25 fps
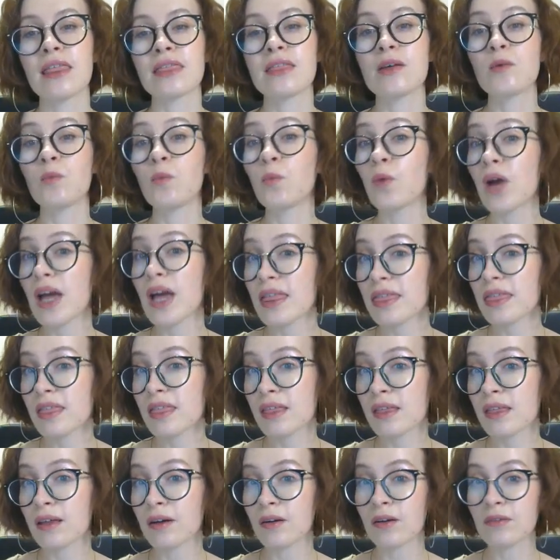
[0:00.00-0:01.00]
the
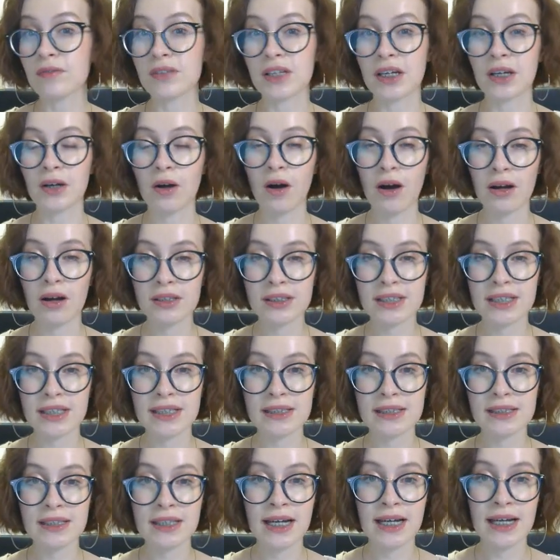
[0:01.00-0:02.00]
width of the
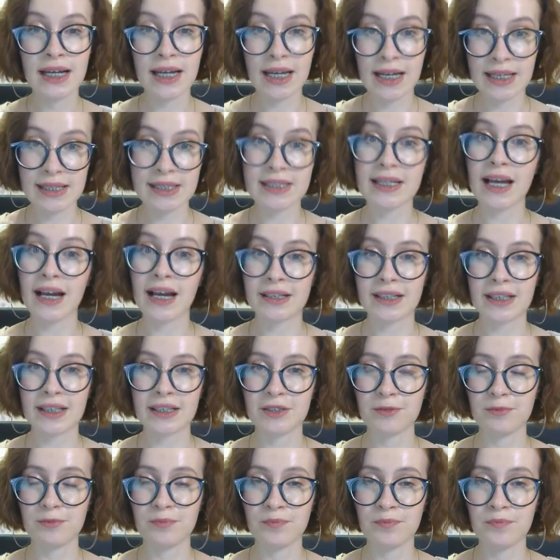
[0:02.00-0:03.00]
content inside
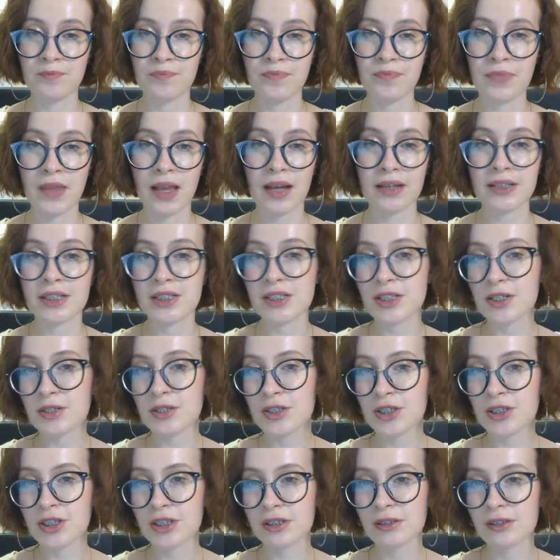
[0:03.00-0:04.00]
it. And as
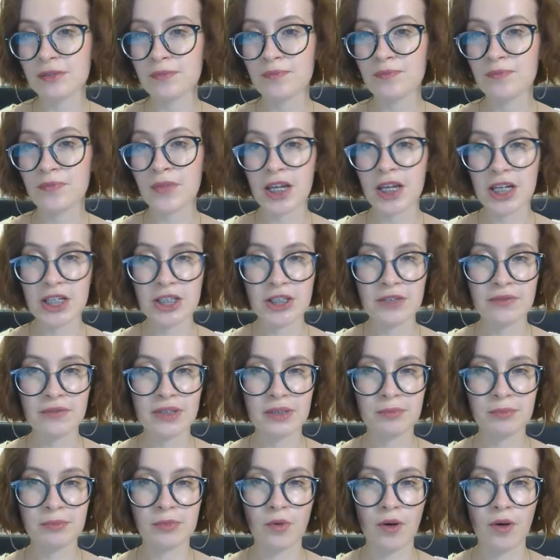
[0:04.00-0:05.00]
usual, each
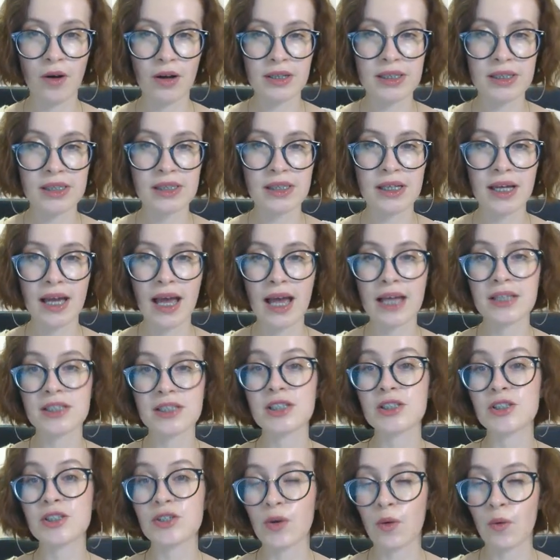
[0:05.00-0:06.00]
of the blocks has
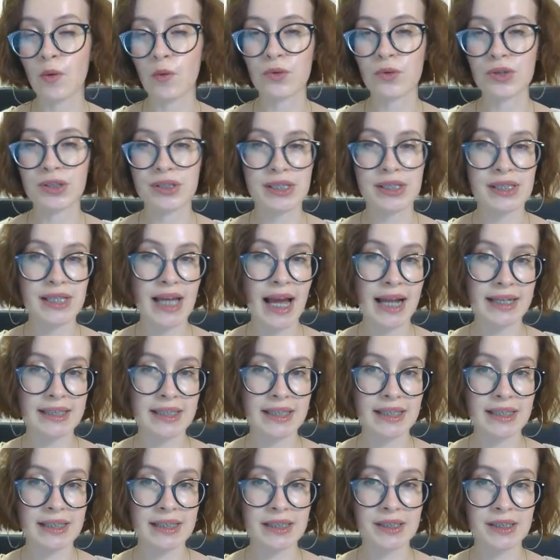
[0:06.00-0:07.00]
its own
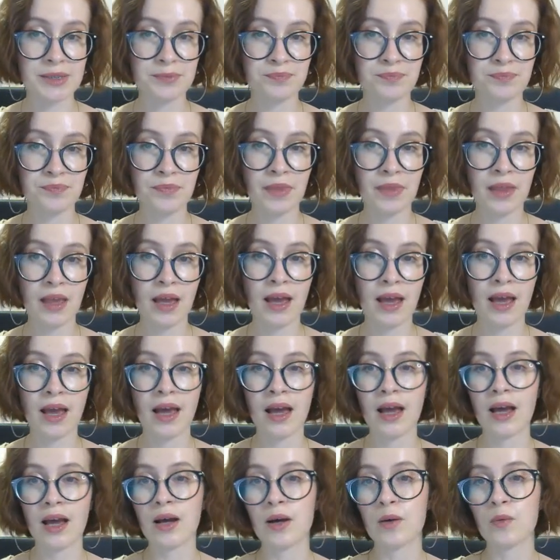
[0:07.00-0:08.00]
settings.
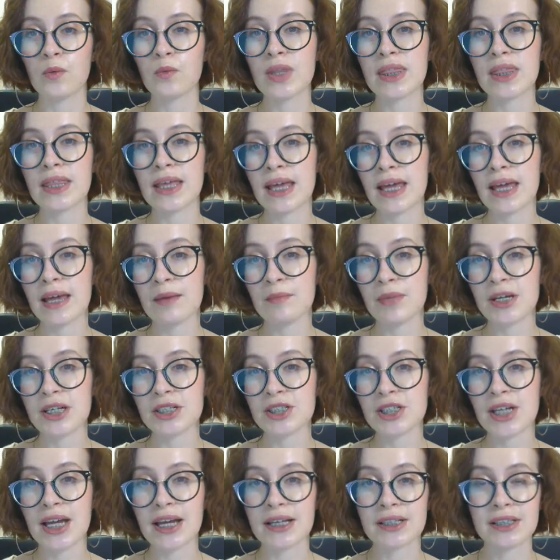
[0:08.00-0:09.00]
With the
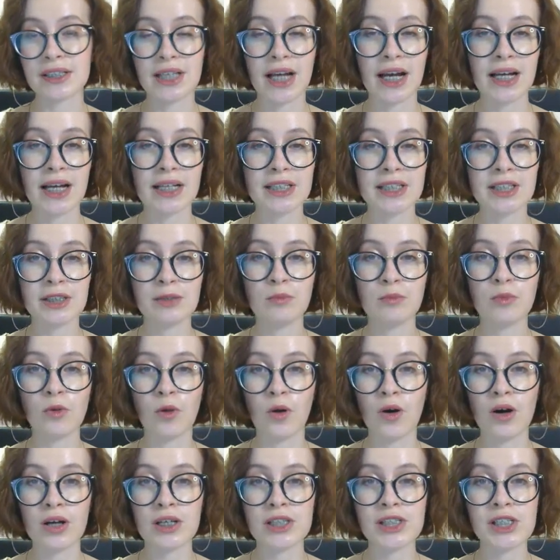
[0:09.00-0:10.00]
image and title
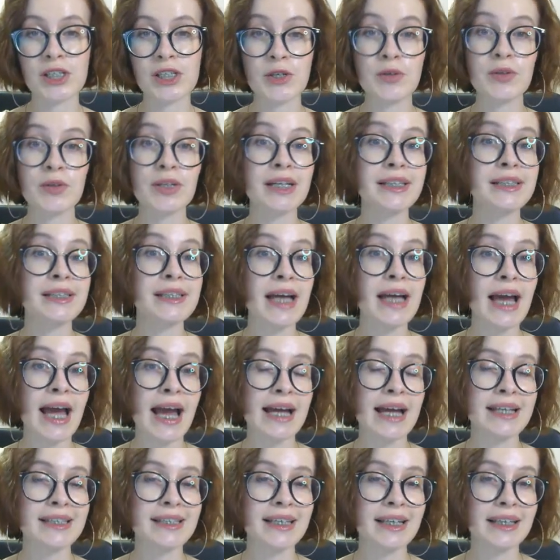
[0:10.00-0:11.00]
blocks, you can
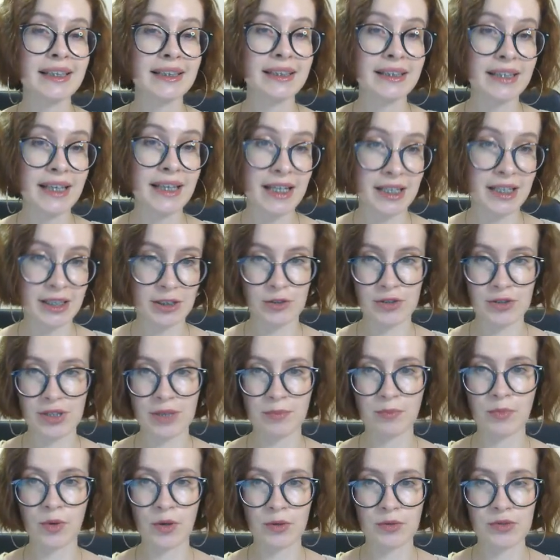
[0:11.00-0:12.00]
add a link to
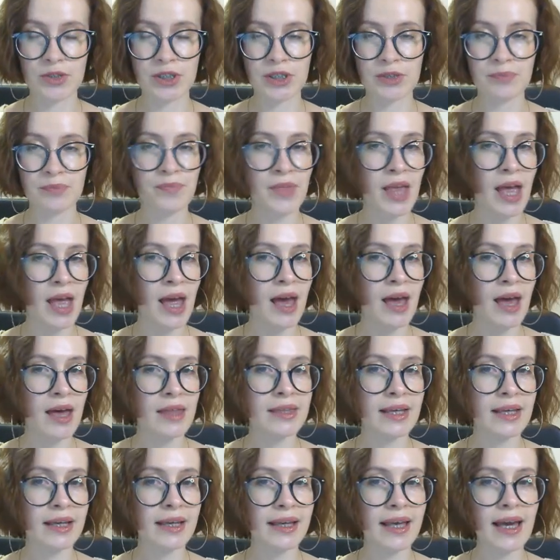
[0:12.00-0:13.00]
the post.
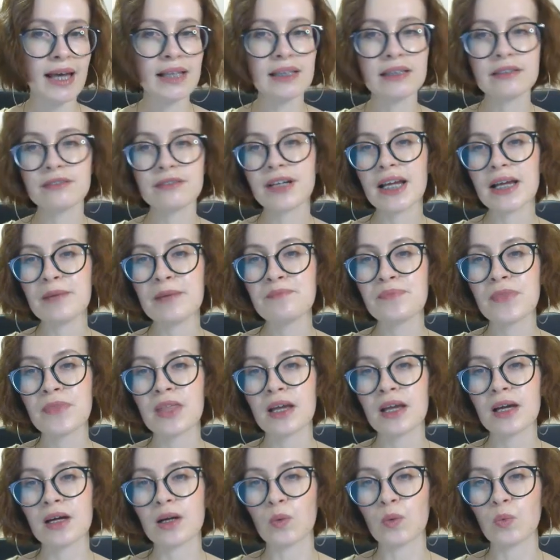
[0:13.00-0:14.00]
The
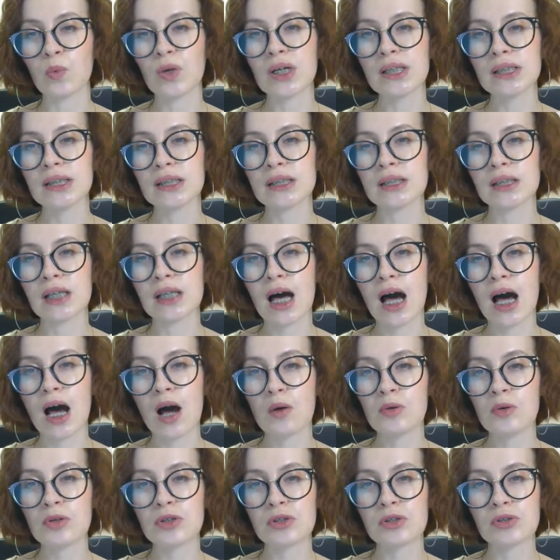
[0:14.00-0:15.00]
gallery will
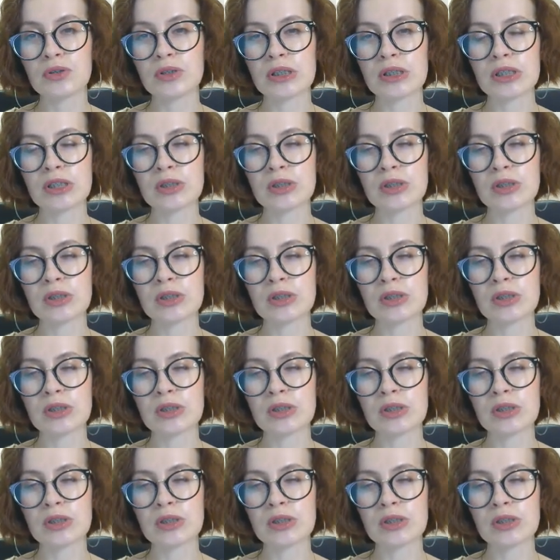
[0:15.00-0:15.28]
allow to